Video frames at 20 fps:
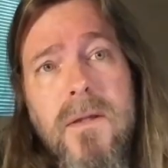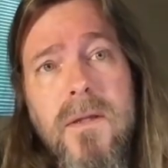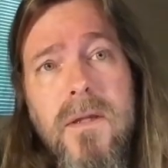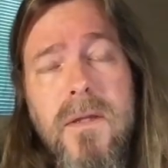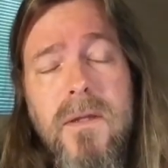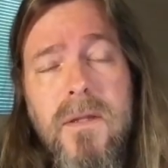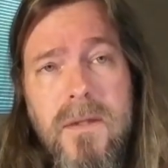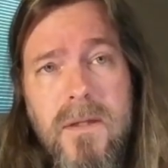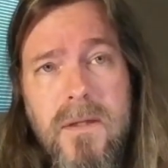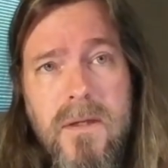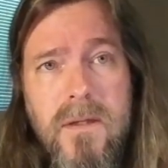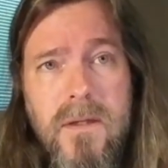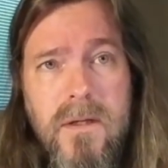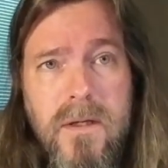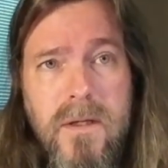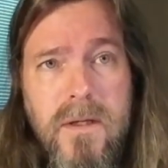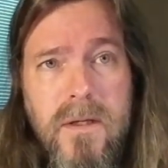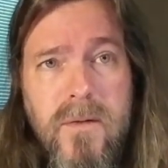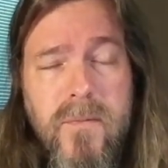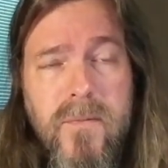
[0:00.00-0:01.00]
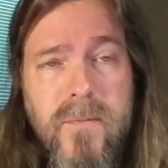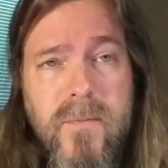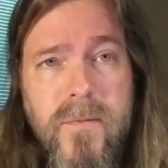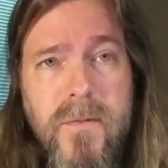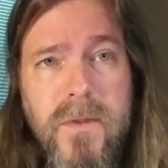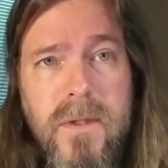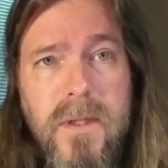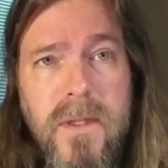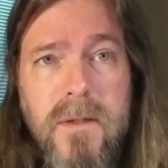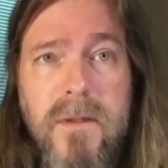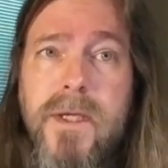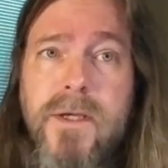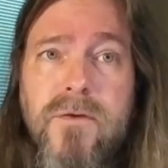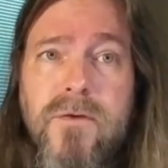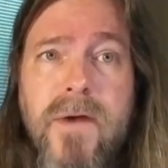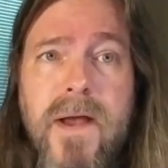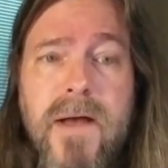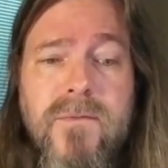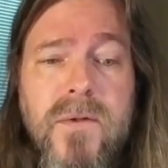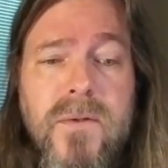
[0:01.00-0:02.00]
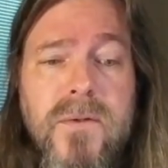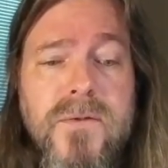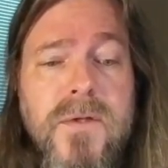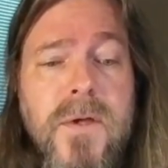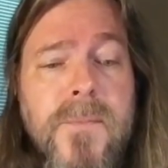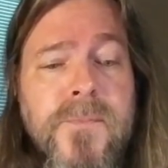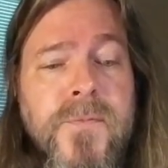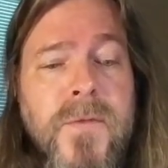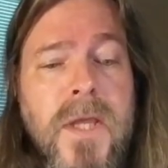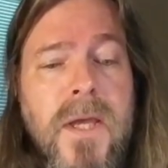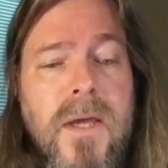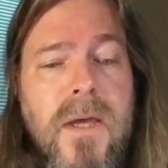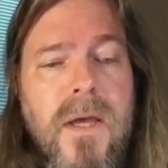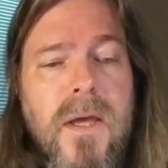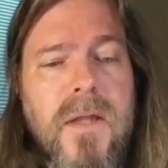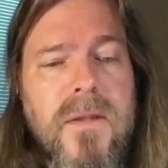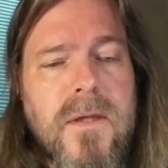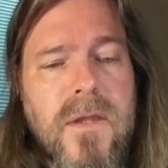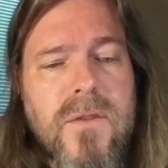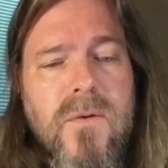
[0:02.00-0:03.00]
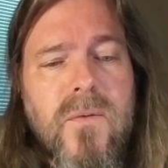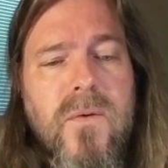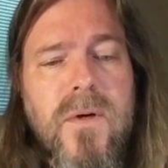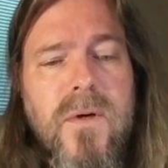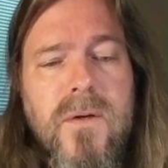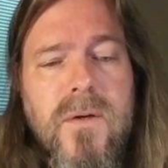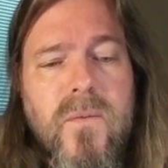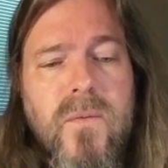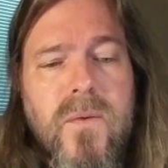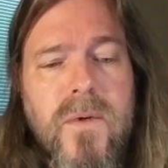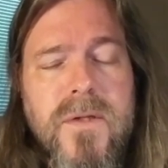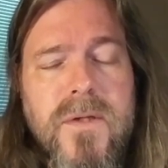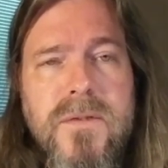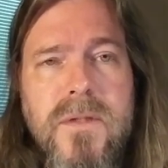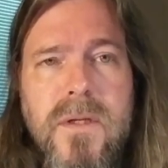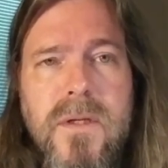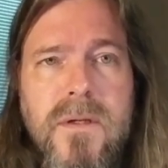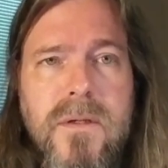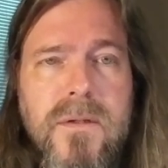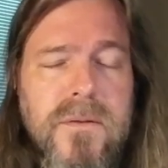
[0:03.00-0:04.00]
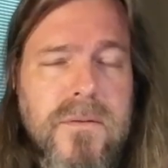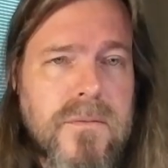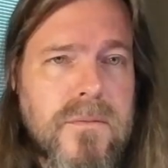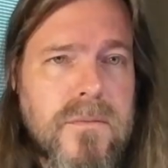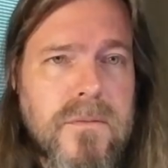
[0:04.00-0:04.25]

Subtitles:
that light travels, and the other one was a